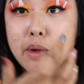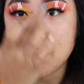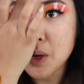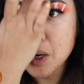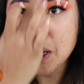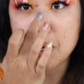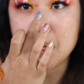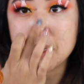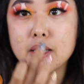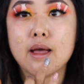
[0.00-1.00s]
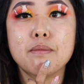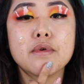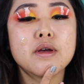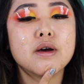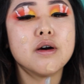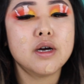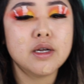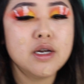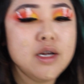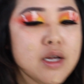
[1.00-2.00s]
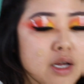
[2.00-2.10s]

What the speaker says: of dab it on